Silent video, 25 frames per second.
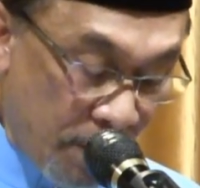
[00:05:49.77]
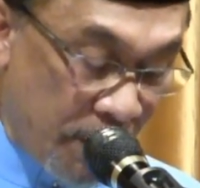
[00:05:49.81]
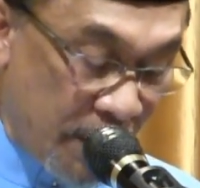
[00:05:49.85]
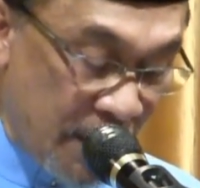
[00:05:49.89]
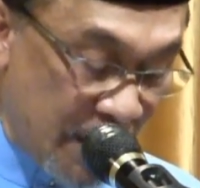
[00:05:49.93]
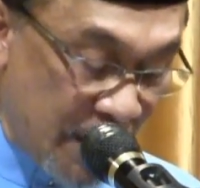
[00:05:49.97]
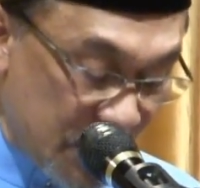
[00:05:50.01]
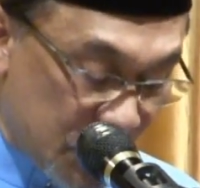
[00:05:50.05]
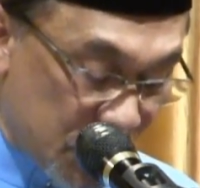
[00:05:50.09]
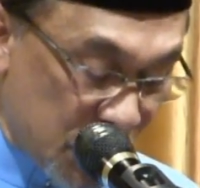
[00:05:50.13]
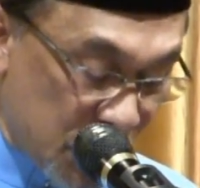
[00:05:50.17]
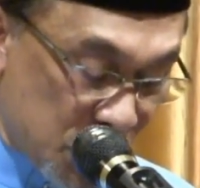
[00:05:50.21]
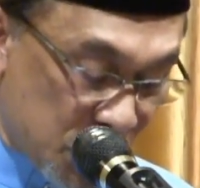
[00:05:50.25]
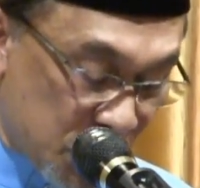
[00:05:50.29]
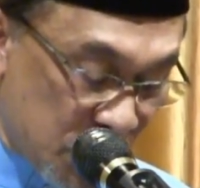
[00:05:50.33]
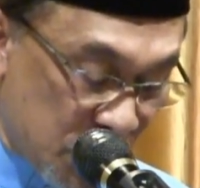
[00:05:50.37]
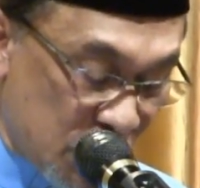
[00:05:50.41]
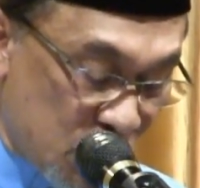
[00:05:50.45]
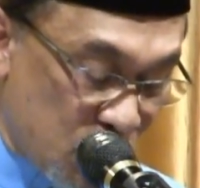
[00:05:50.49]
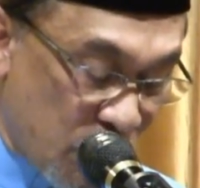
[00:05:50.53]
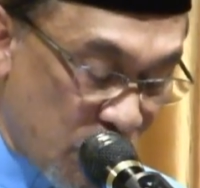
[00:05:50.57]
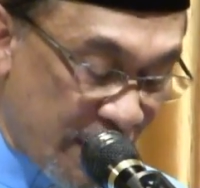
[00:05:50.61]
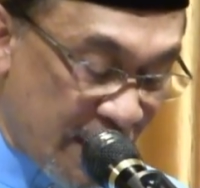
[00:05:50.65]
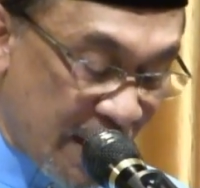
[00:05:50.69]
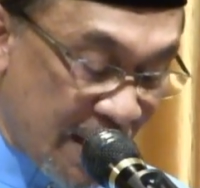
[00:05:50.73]

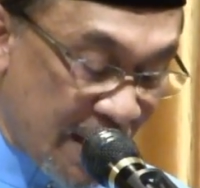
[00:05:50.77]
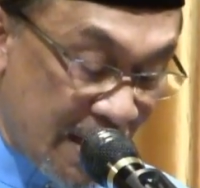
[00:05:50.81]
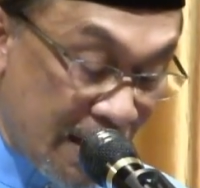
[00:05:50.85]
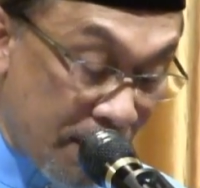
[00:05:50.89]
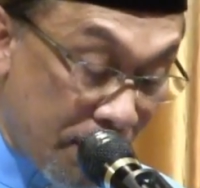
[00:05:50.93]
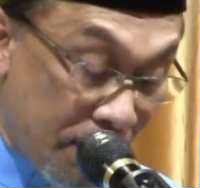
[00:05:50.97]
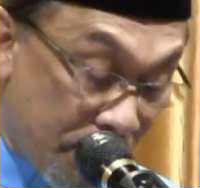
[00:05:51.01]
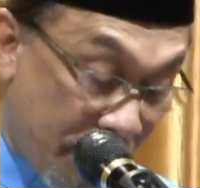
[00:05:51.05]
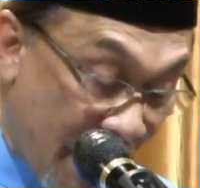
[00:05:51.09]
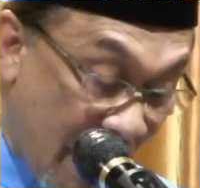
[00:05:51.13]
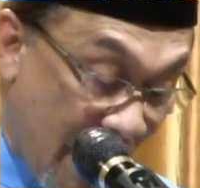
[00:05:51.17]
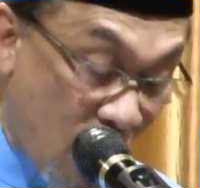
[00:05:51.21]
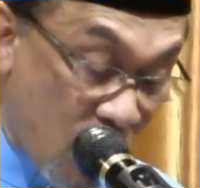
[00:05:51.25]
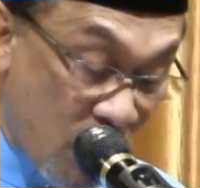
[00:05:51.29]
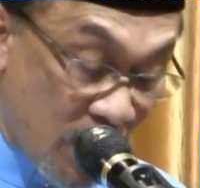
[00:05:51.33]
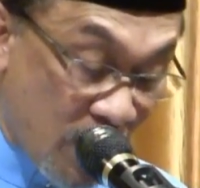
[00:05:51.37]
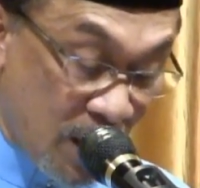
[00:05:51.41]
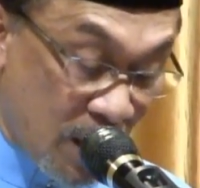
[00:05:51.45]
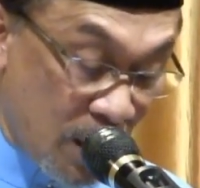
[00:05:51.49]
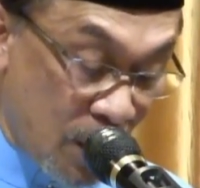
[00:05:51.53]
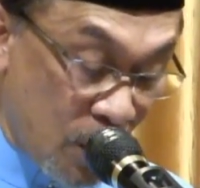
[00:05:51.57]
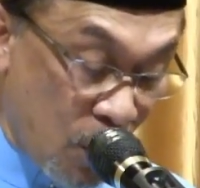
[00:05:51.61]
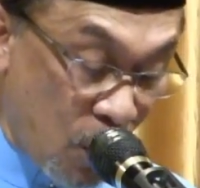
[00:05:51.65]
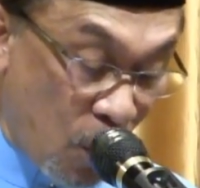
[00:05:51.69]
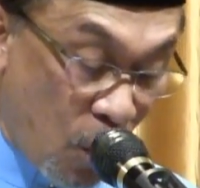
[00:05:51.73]
Politicians, whether in
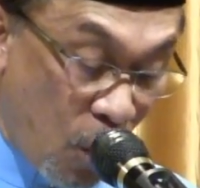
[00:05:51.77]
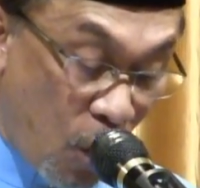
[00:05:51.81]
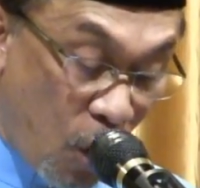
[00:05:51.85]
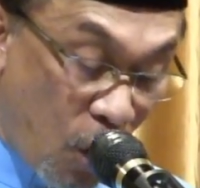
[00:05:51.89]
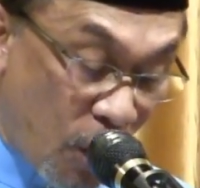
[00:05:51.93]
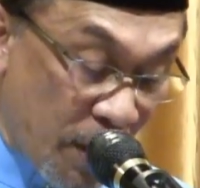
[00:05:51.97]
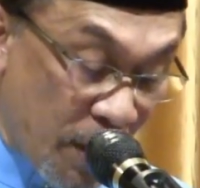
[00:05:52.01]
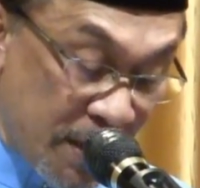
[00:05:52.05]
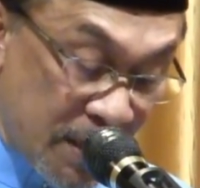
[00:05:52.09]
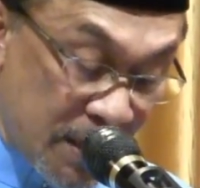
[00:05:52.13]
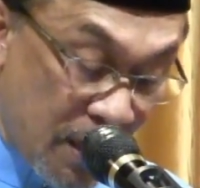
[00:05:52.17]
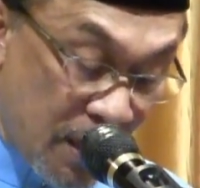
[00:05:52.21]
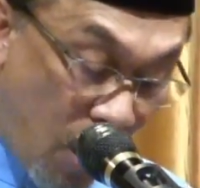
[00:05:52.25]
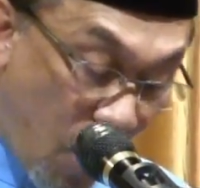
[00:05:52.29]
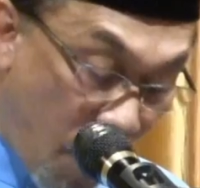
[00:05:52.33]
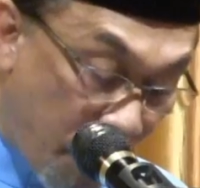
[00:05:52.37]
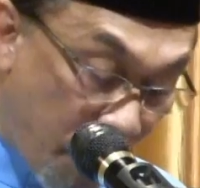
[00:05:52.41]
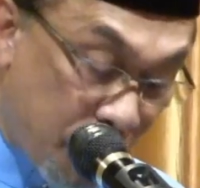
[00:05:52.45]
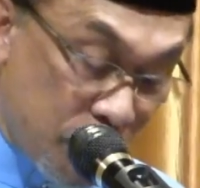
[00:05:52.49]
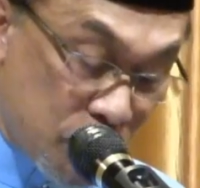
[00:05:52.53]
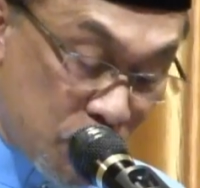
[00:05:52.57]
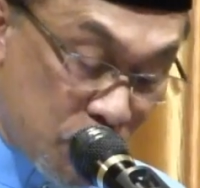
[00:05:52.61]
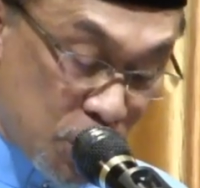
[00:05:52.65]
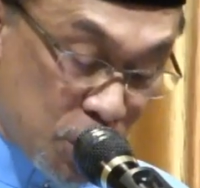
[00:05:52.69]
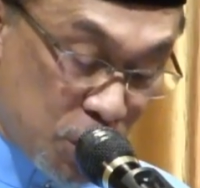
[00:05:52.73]
power or in the
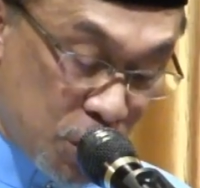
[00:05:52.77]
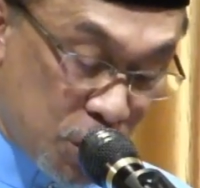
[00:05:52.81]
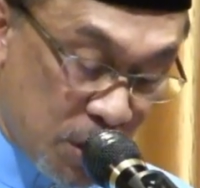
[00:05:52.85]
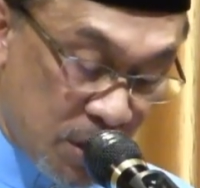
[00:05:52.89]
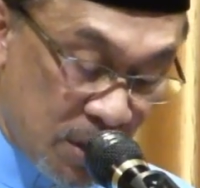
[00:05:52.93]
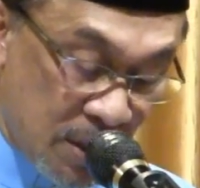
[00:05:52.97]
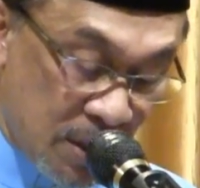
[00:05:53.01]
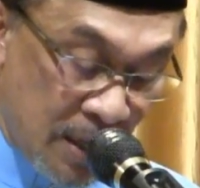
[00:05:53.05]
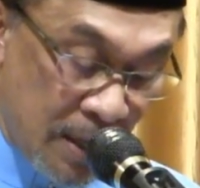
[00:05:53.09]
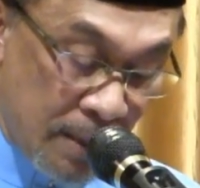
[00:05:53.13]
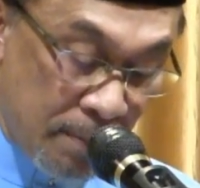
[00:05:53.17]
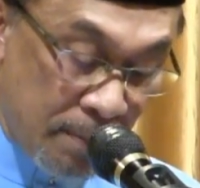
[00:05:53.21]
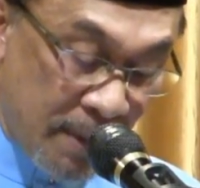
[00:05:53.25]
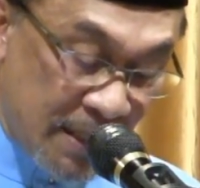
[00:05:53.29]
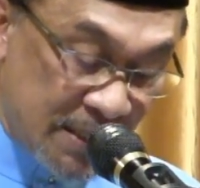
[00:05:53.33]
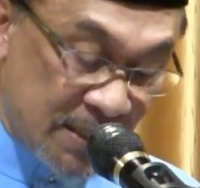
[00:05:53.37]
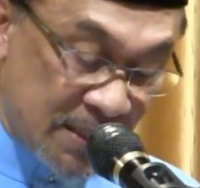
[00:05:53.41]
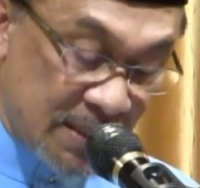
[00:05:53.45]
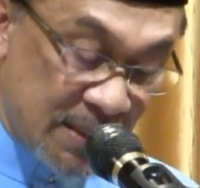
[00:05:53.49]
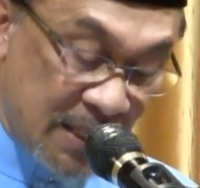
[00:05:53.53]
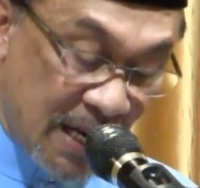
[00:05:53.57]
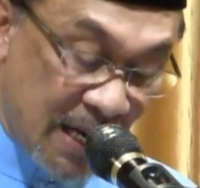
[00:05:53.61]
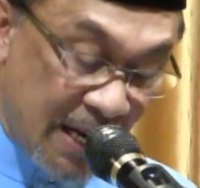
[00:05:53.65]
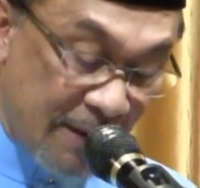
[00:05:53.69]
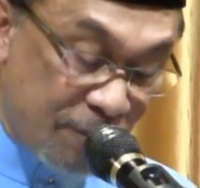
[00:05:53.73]
opposition,
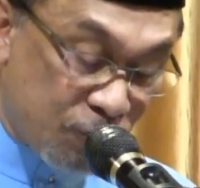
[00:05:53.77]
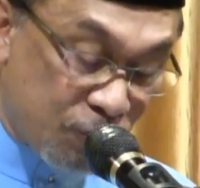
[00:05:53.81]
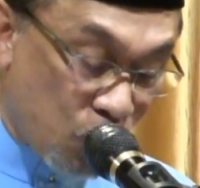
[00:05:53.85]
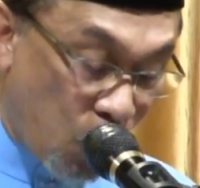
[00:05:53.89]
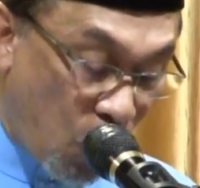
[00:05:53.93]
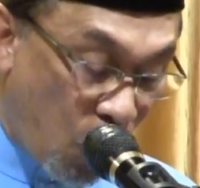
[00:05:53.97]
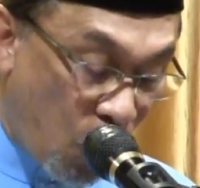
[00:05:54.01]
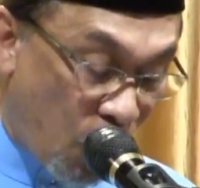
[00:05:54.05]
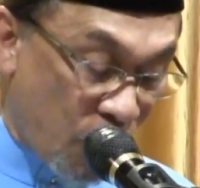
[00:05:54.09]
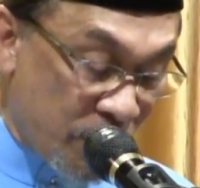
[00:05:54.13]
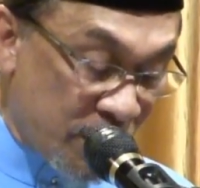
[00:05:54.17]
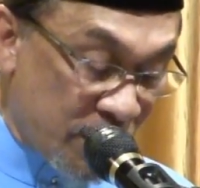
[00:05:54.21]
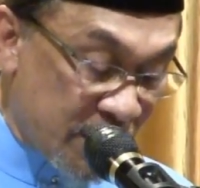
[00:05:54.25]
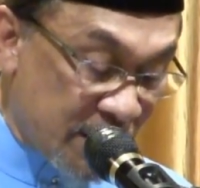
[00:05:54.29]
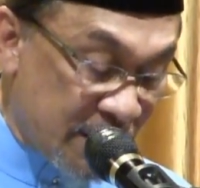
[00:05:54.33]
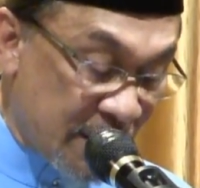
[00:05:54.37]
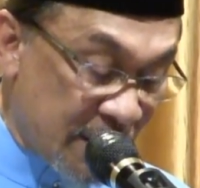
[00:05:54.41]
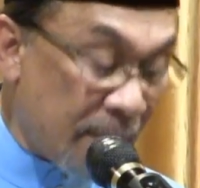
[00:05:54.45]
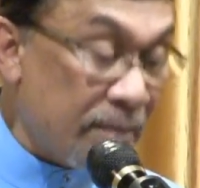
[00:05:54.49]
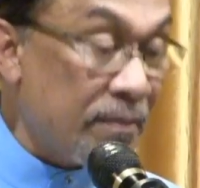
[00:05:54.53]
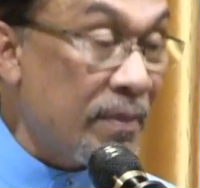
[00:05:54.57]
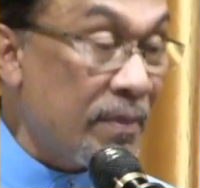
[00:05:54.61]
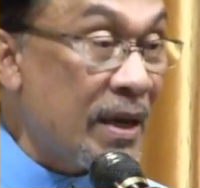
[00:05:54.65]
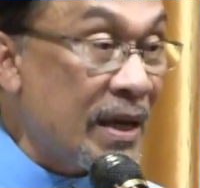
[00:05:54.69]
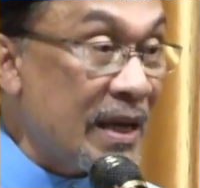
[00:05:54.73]
must strive to honor
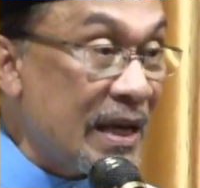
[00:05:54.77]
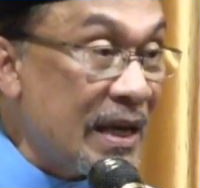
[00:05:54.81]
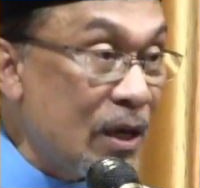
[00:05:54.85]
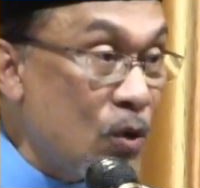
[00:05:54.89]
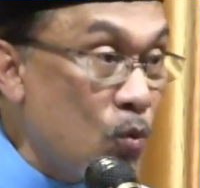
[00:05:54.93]
them